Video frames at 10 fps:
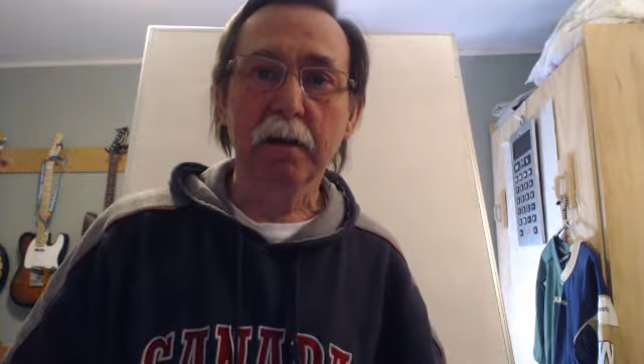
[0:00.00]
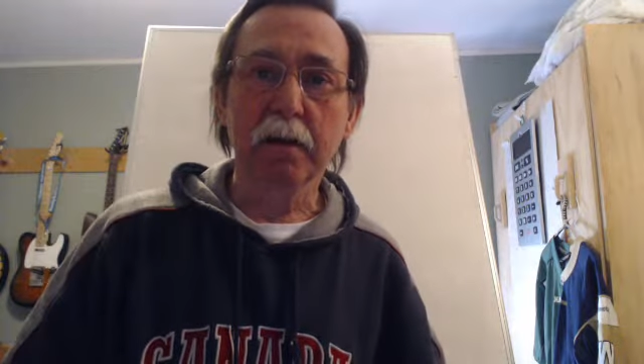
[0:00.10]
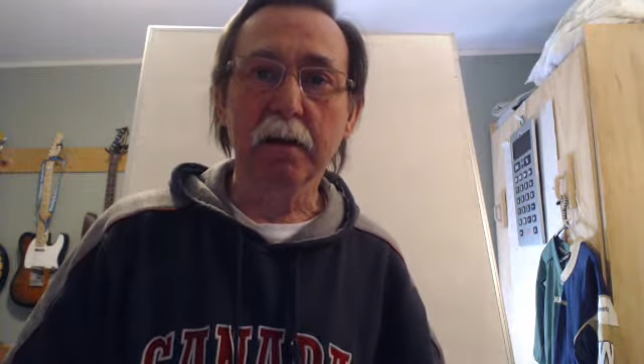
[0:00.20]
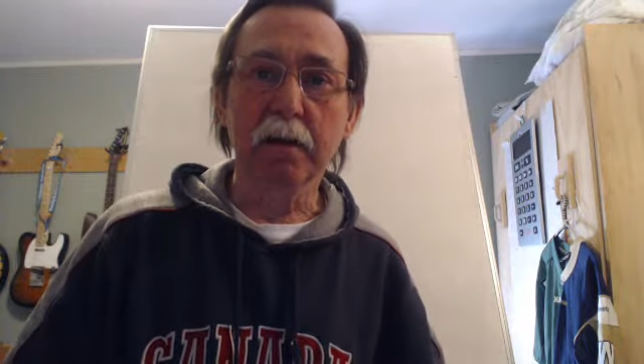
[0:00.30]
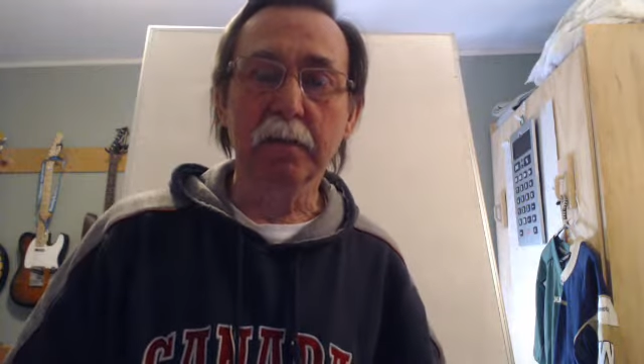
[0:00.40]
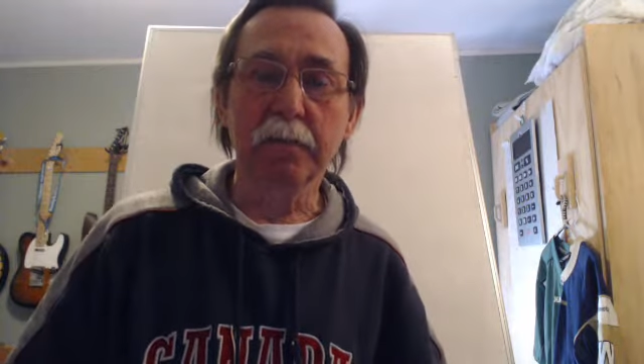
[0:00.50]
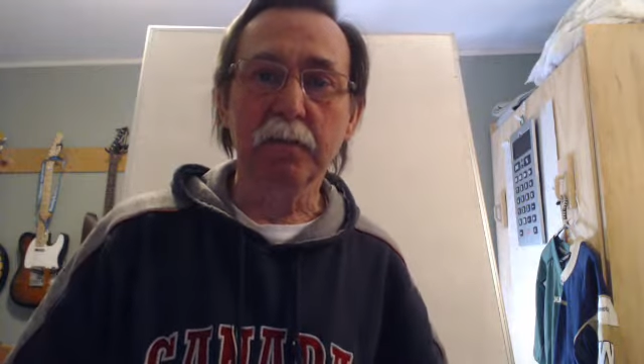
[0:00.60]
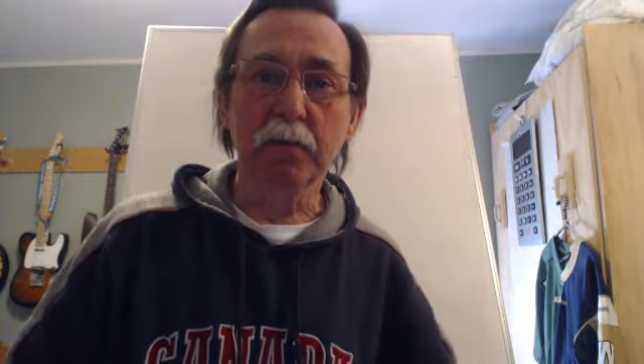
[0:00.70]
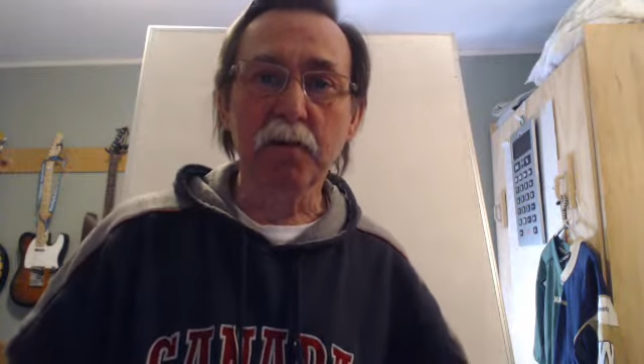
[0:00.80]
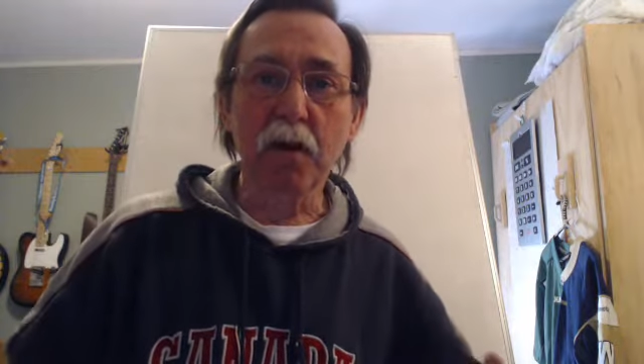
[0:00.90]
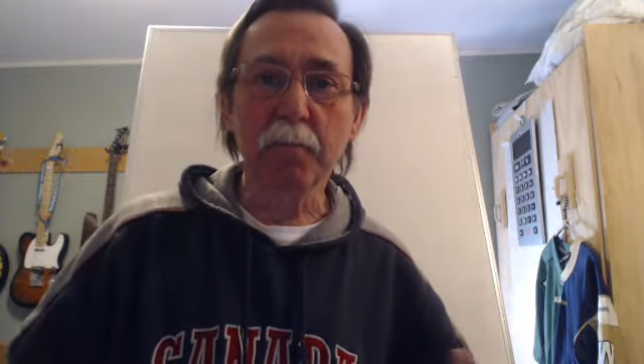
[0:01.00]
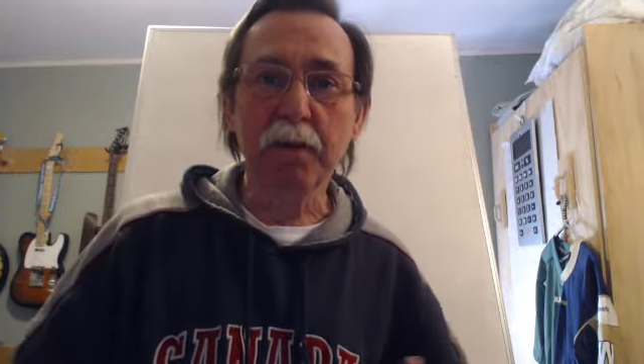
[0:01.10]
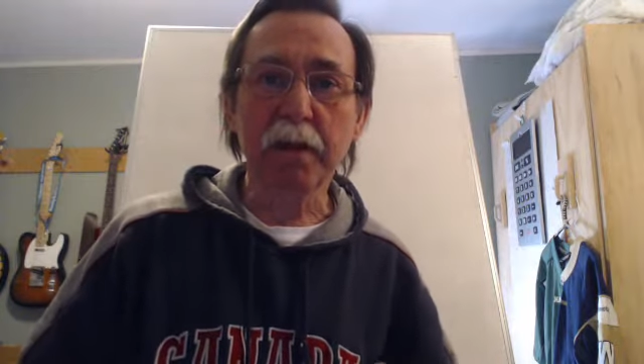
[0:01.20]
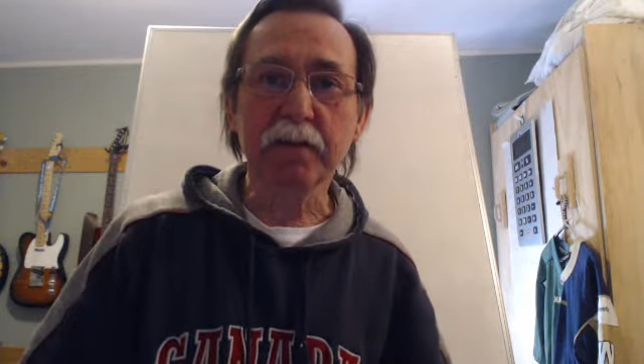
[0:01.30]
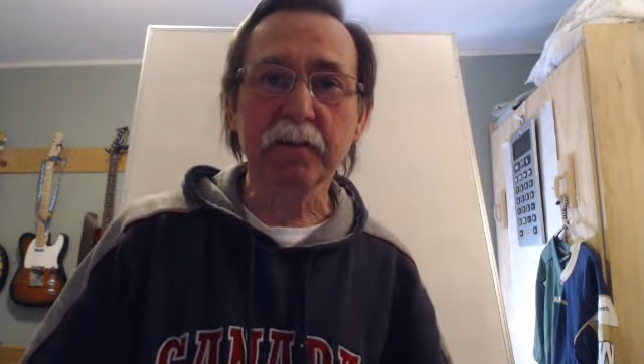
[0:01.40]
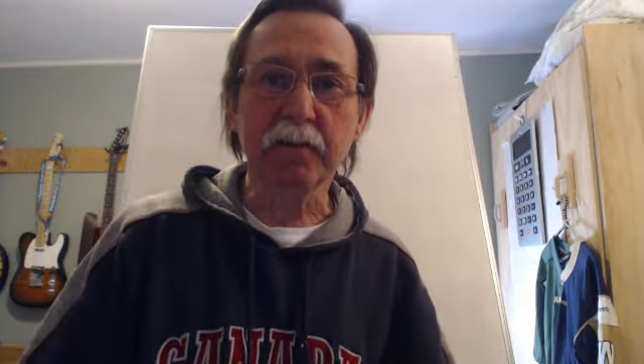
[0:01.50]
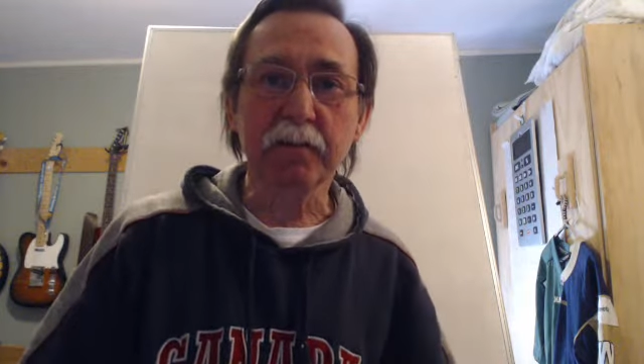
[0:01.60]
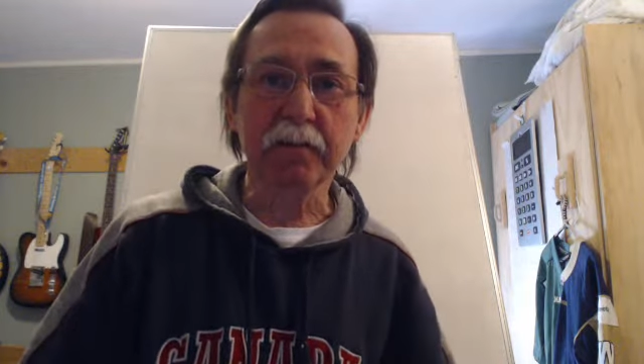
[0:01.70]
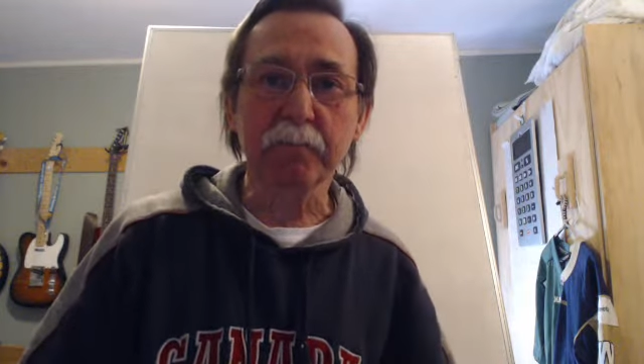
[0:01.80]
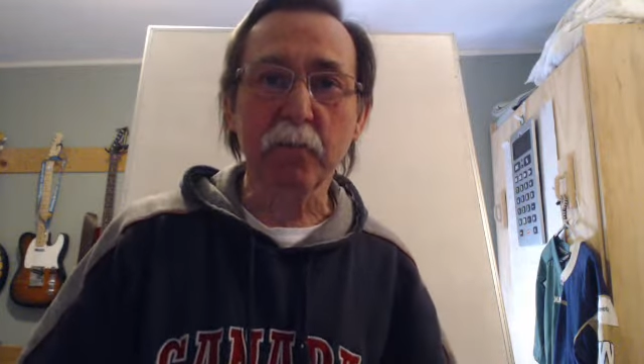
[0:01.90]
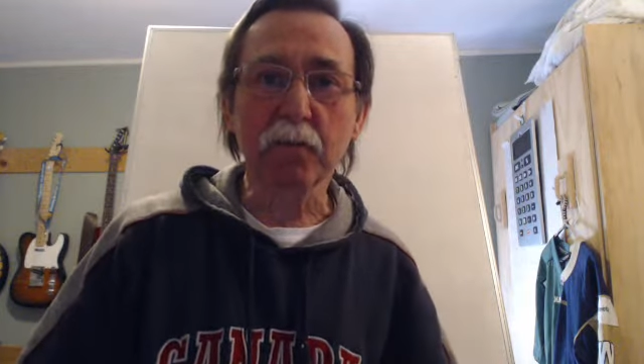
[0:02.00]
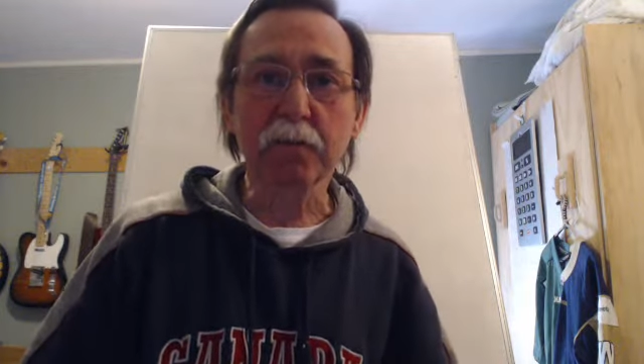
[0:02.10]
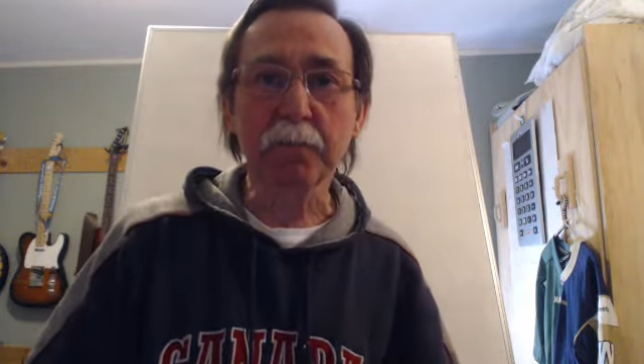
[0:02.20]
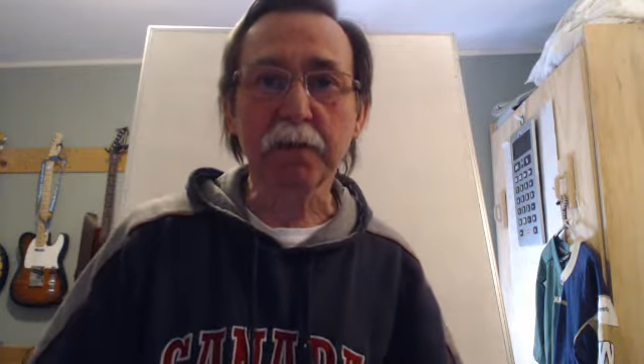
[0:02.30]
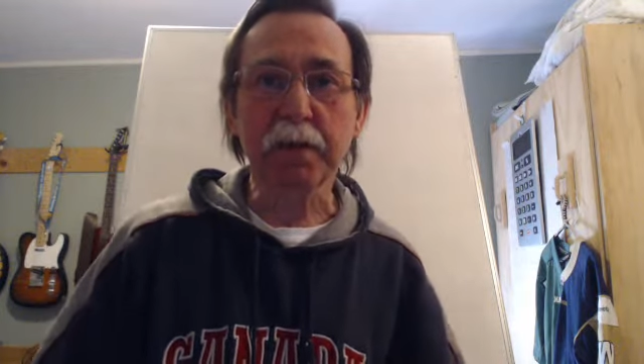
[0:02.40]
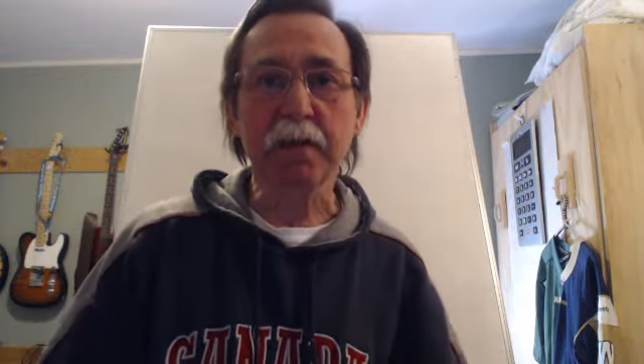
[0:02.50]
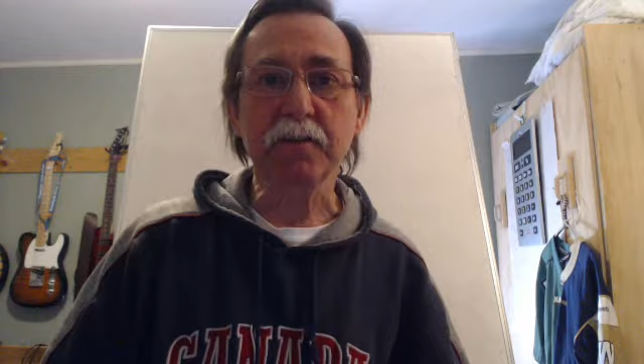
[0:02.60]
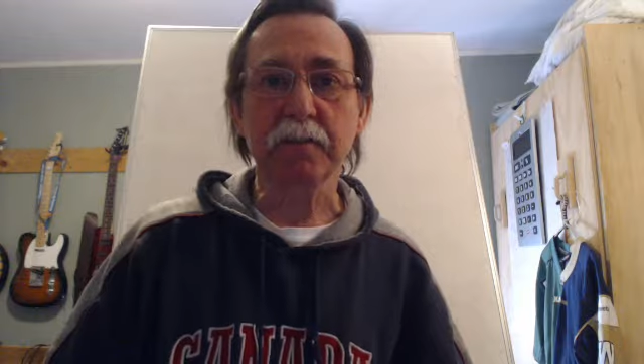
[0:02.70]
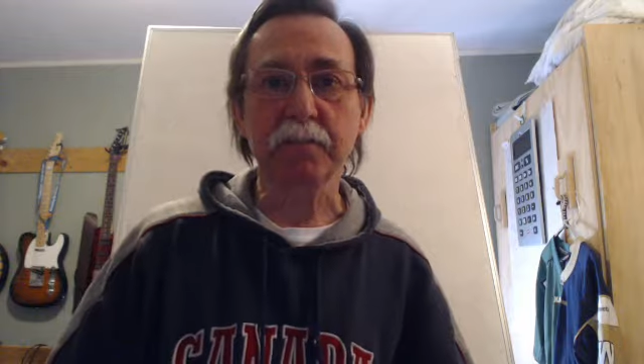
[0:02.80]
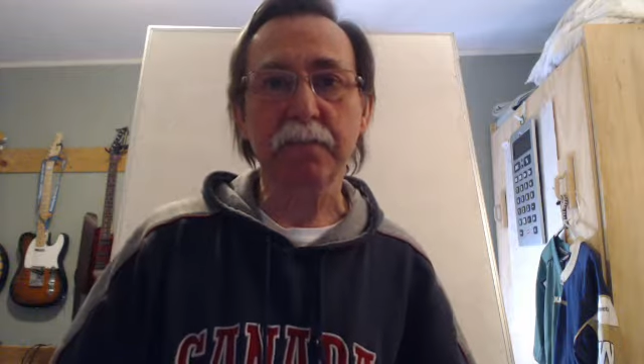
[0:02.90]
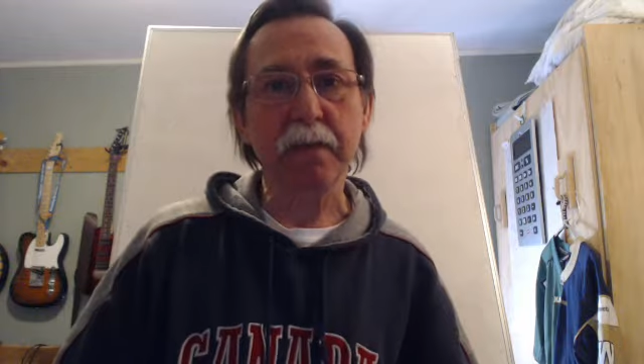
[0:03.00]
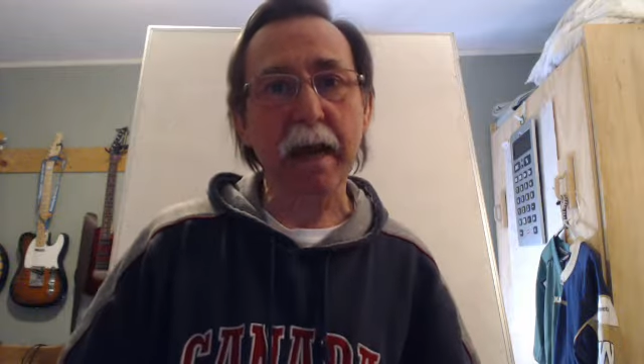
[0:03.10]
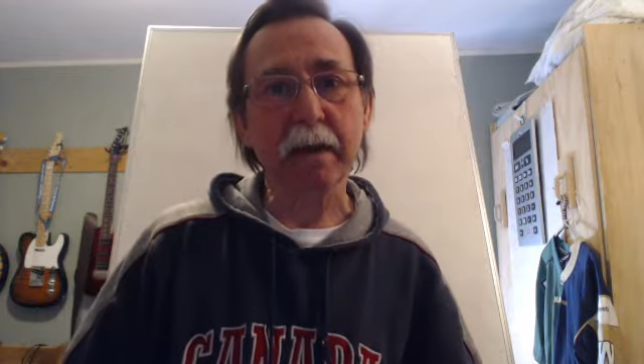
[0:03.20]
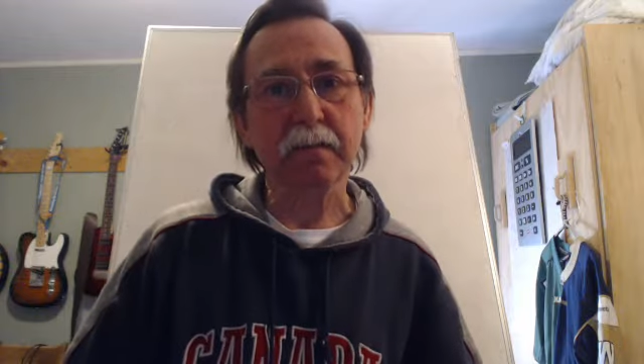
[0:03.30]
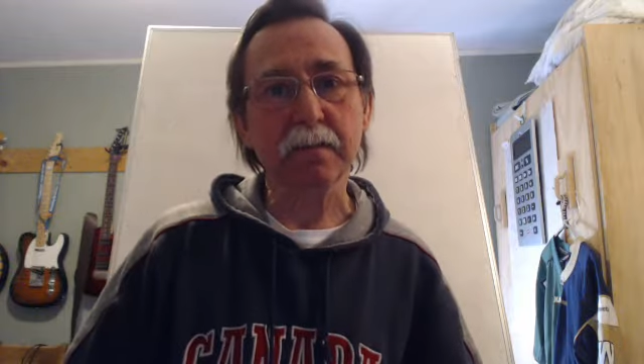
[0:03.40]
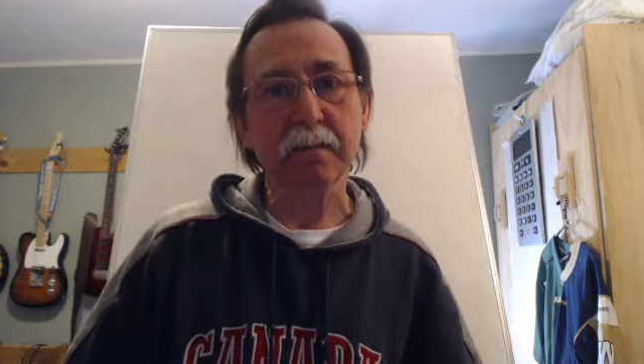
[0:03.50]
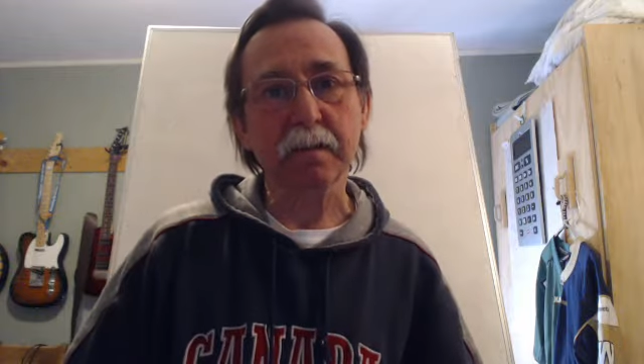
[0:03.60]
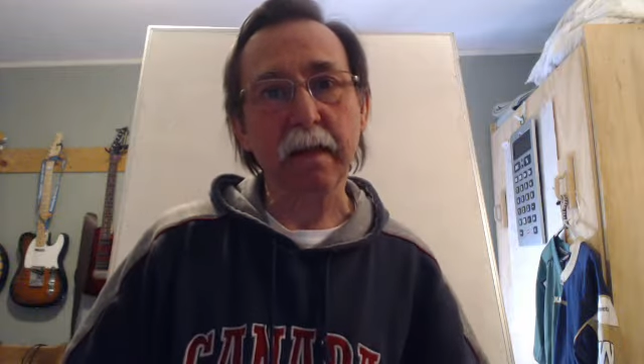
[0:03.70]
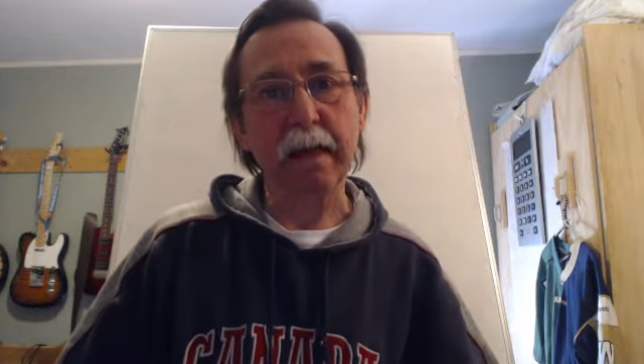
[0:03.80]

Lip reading: they're a combination of multiplication facts